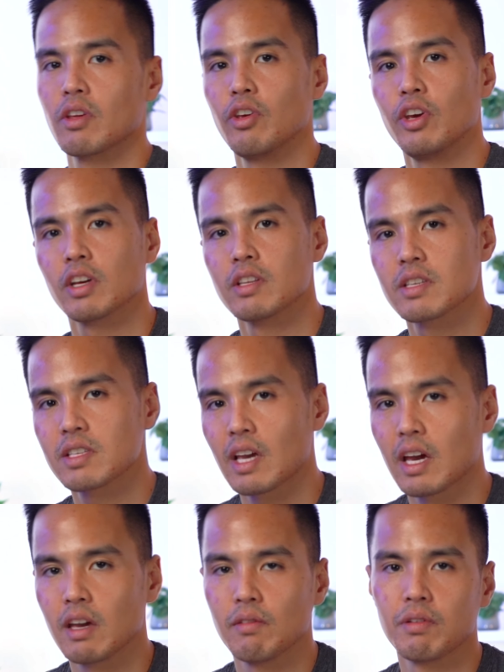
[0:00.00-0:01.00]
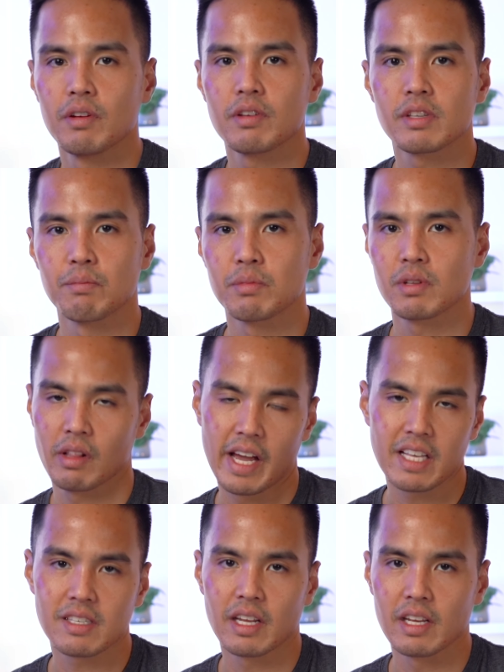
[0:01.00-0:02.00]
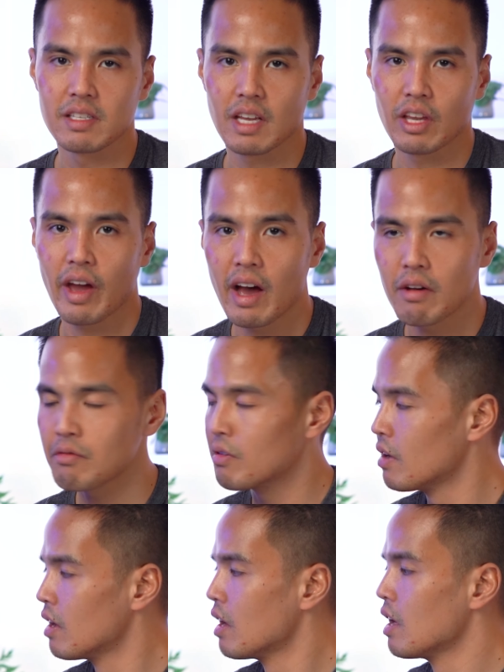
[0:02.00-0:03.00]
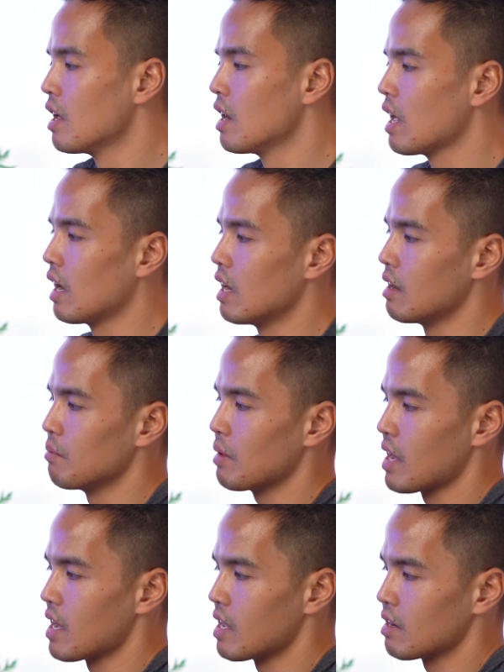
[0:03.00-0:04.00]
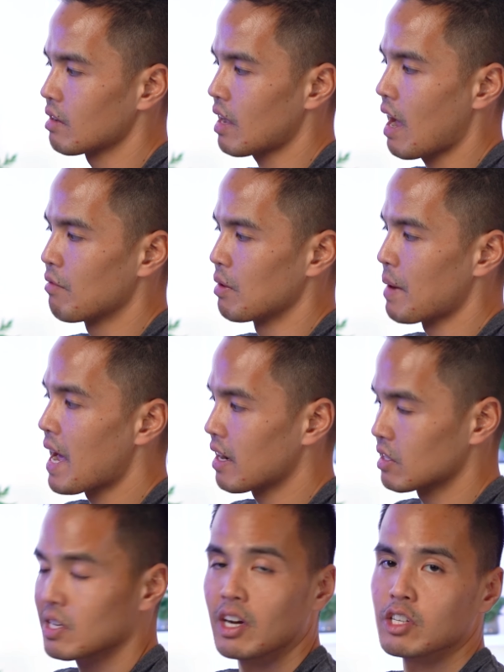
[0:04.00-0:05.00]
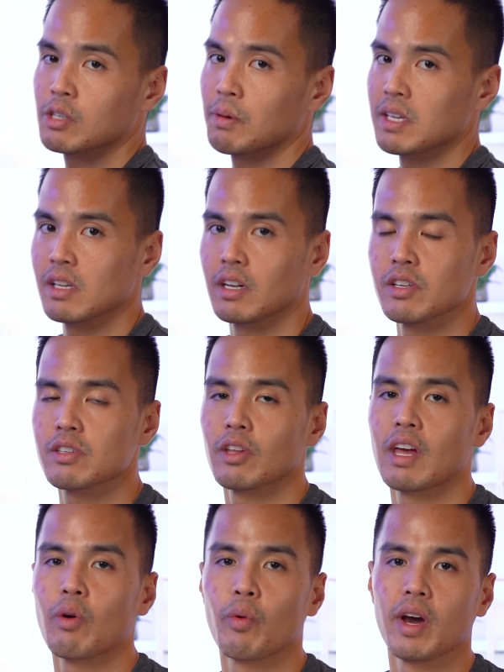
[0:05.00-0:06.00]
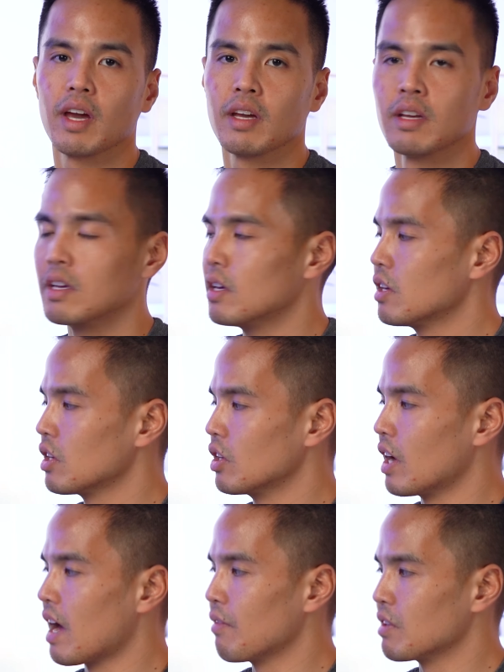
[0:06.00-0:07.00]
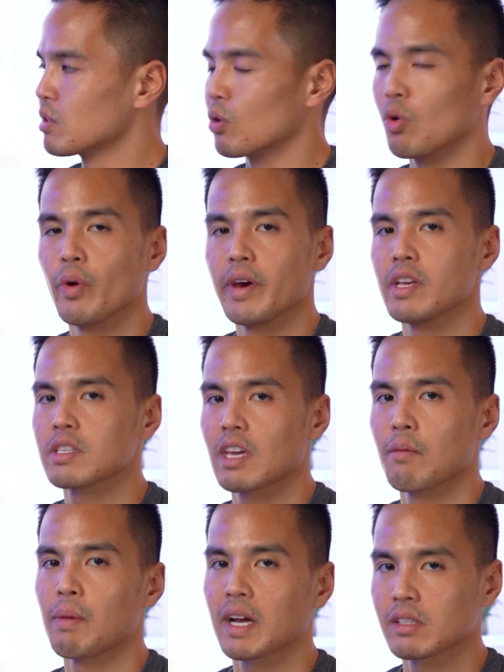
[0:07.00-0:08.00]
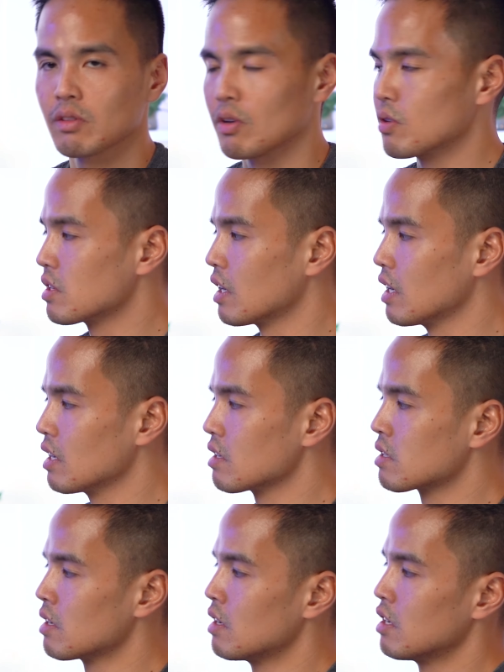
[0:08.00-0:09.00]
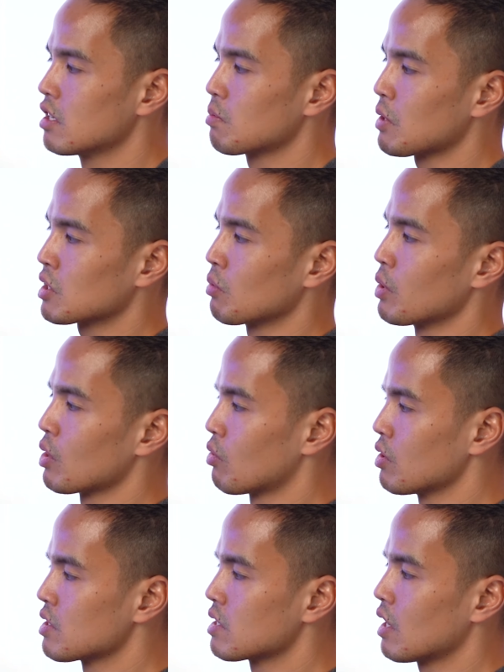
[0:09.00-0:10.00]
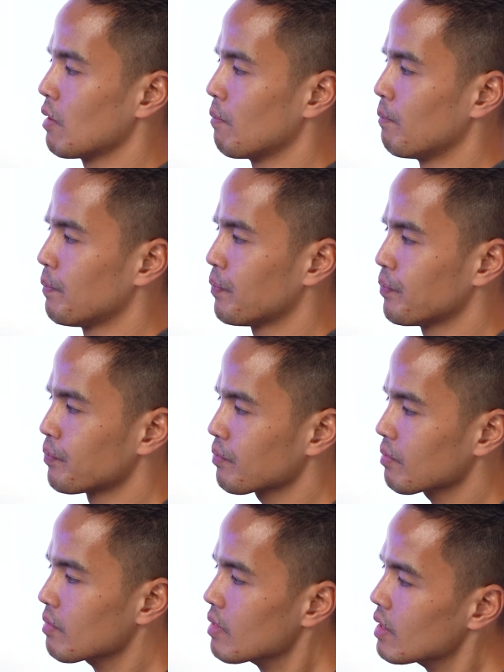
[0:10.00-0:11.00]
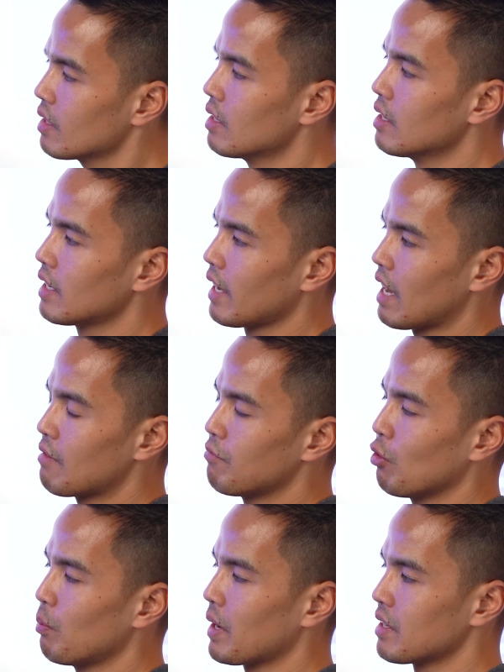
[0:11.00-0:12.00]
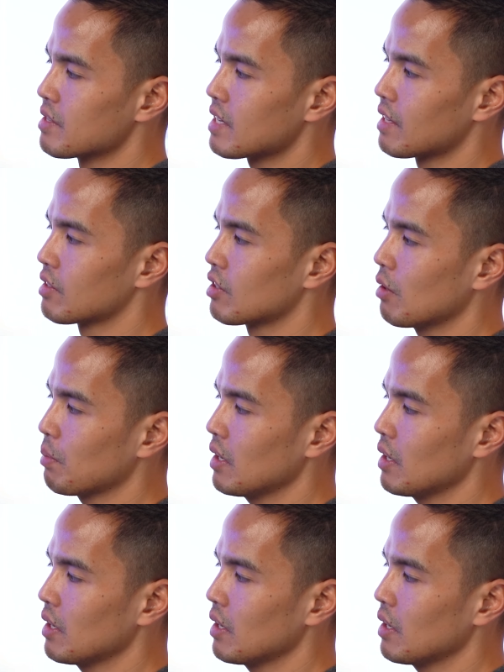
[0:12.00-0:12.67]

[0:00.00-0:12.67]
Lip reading: you can save some light settings that you have and have them at a touch basically, so that way you're not having to always get back to those settings, especially when you're on set. Now you have 4 buttons at the top